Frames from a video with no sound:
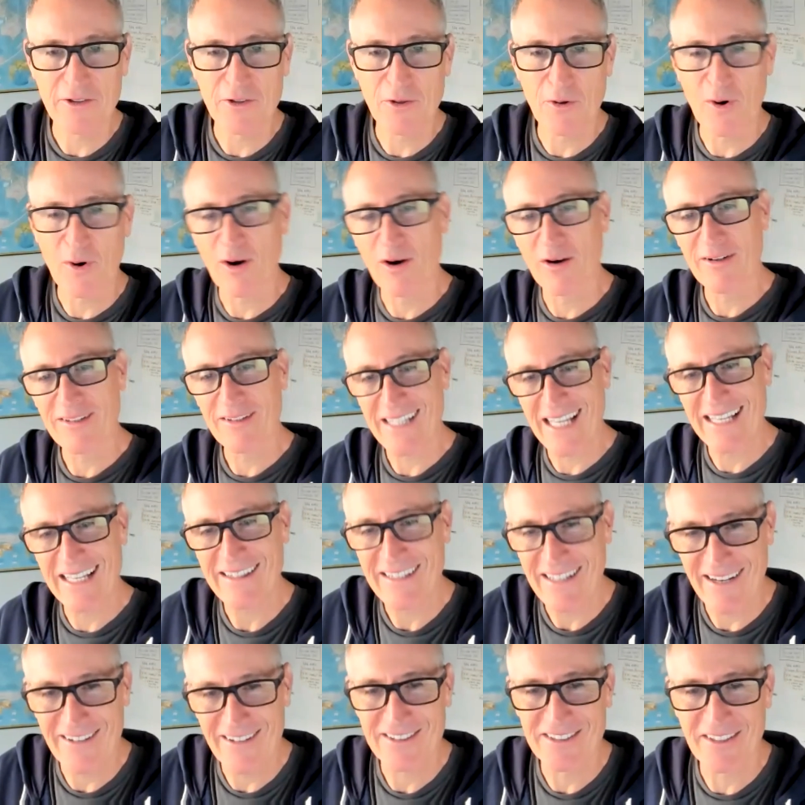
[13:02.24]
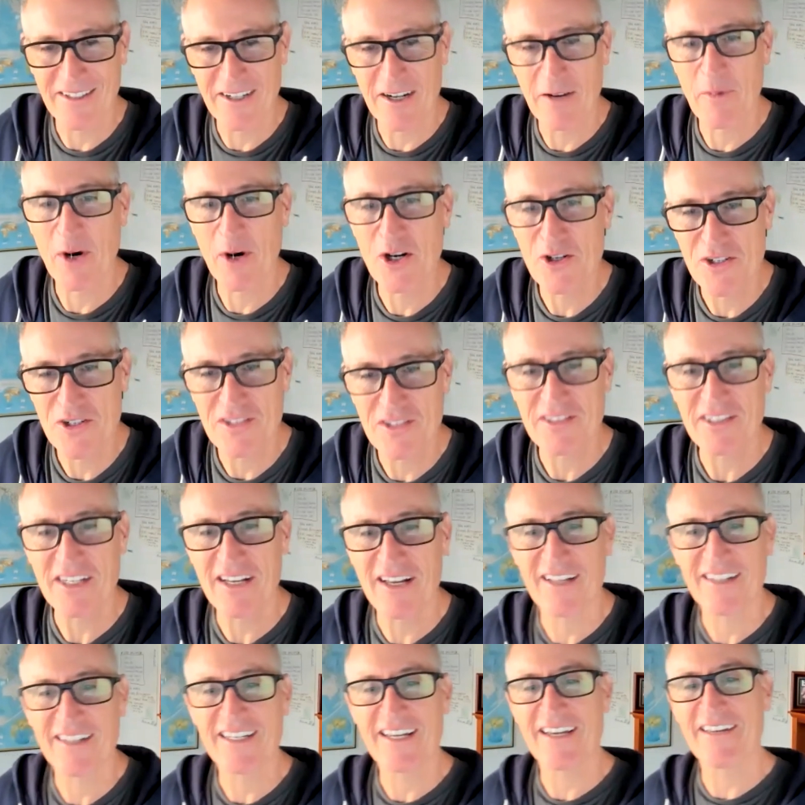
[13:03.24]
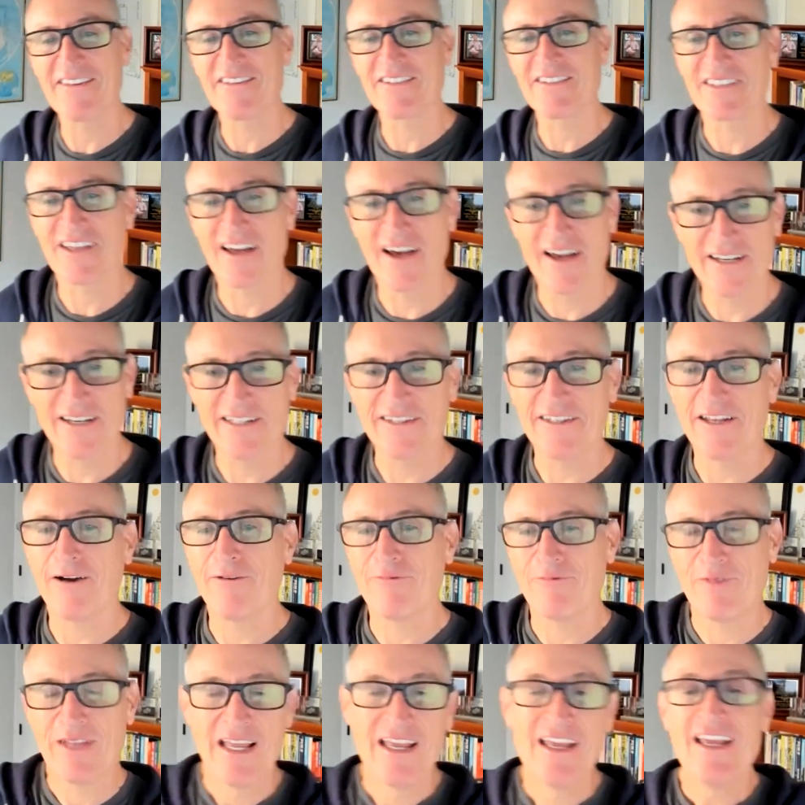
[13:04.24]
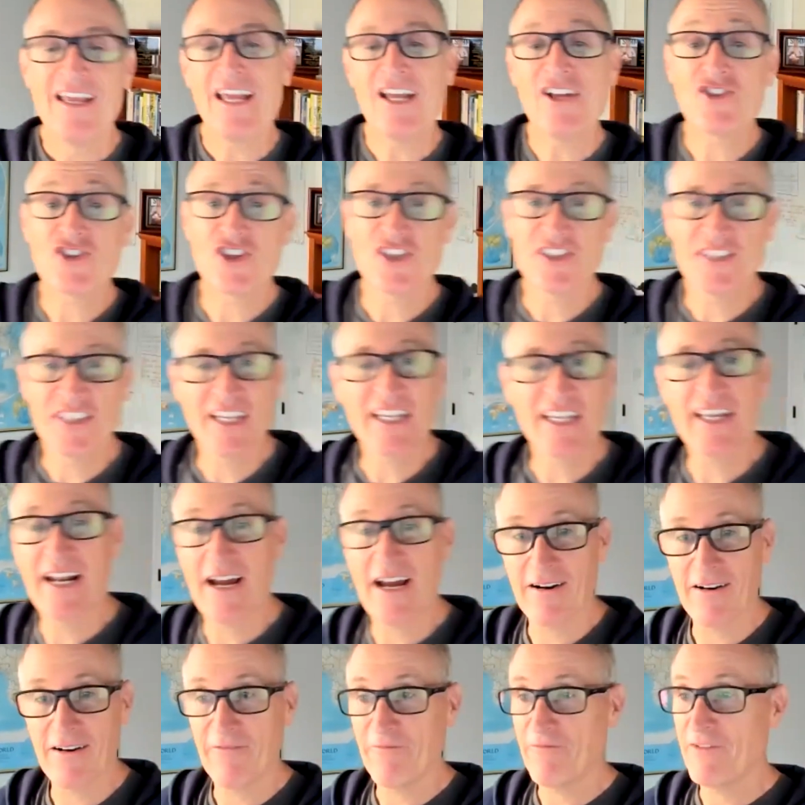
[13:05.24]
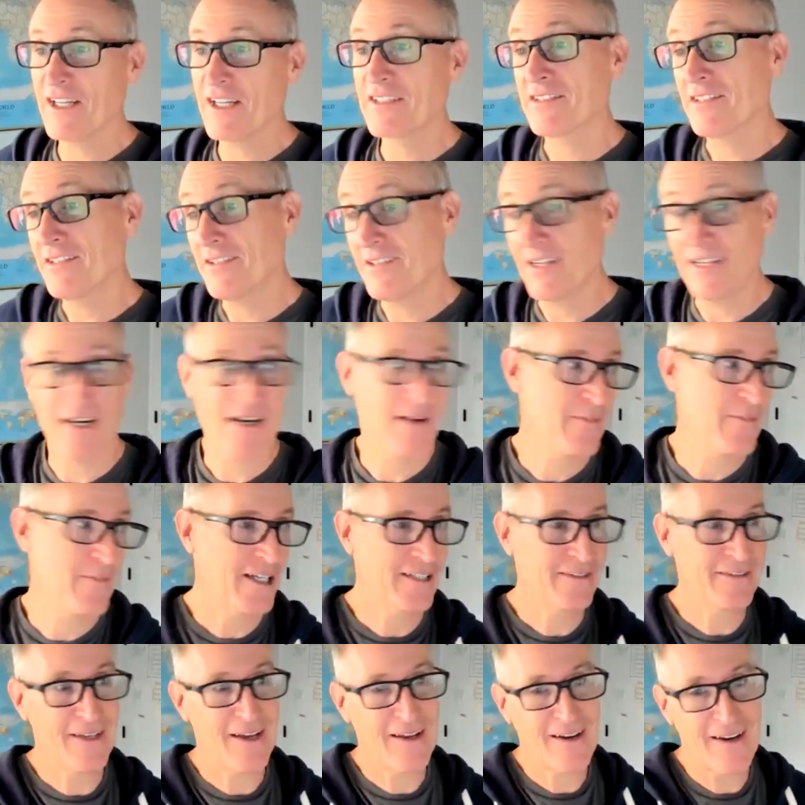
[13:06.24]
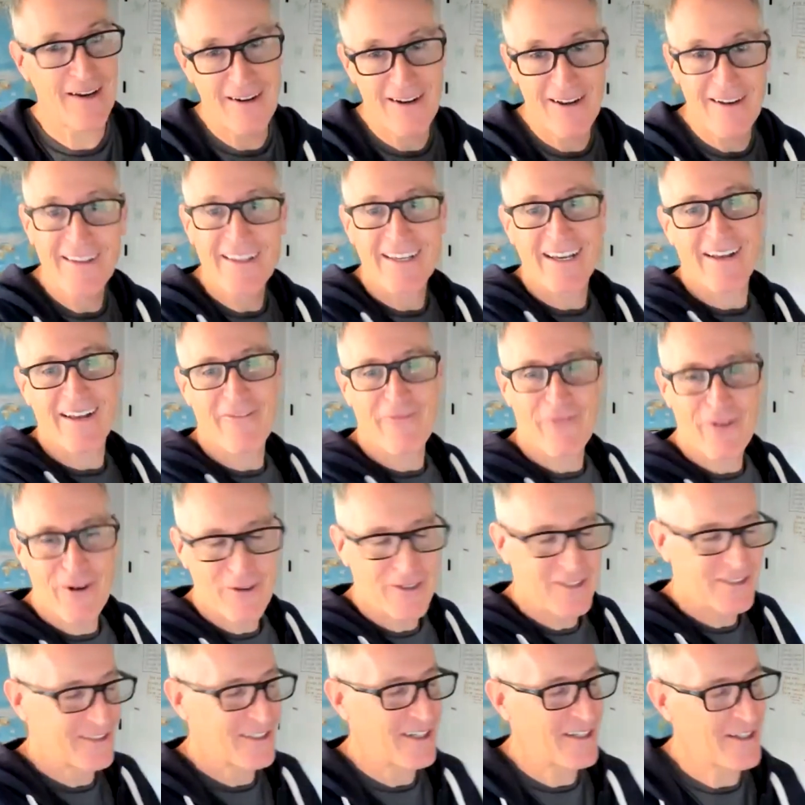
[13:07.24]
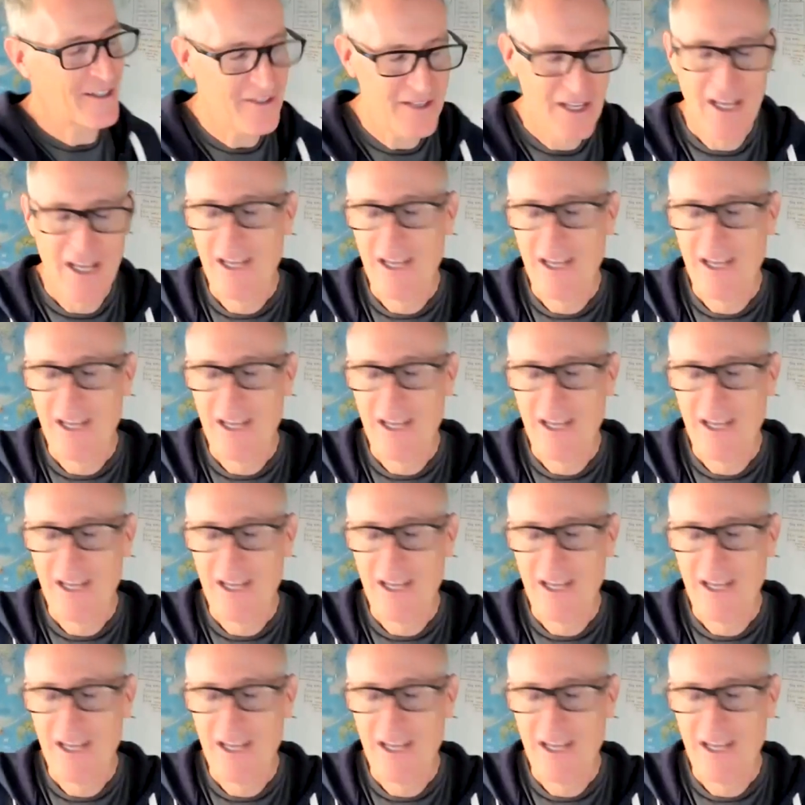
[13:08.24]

door that there's an emergency on the other side and they're itching to get out and fix it. And I'm like, no, you got to focus on it.